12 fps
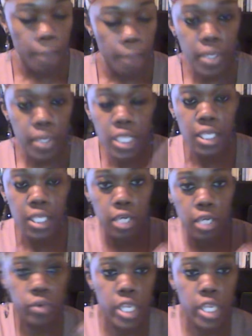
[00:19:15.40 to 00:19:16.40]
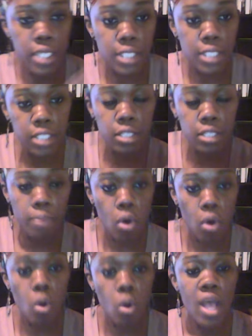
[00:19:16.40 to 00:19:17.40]
putting the ingredients into the
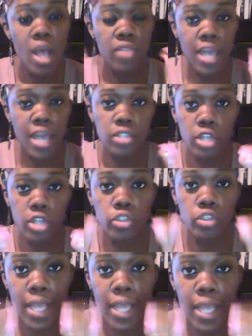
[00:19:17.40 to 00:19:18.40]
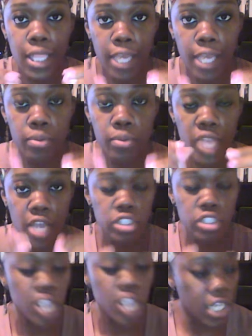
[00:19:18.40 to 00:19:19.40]
bowl. That is our direct labor. They
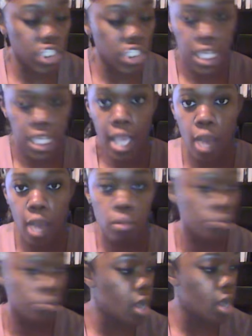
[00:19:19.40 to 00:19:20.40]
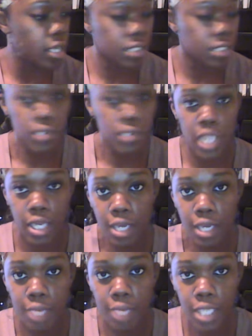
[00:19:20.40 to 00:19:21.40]
are touching our product. I wish I had a
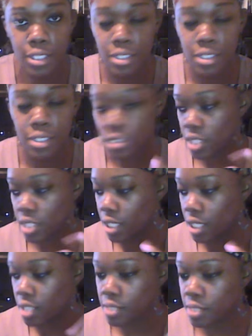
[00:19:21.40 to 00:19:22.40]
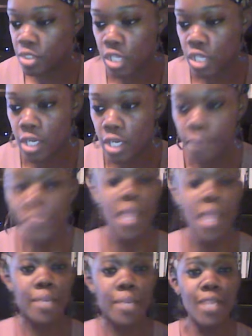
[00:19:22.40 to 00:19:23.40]
cupcake to just like demonstrate here.
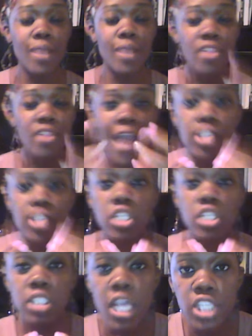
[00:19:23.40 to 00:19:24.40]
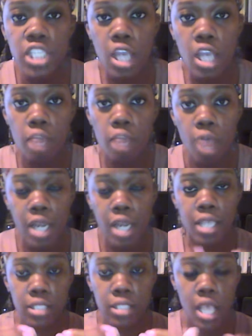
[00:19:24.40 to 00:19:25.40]
But anyway, they're actually touching our
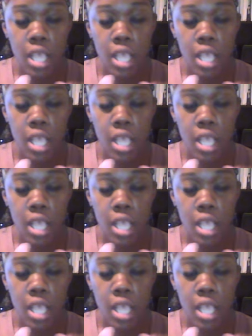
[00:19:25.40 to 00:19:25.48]
products.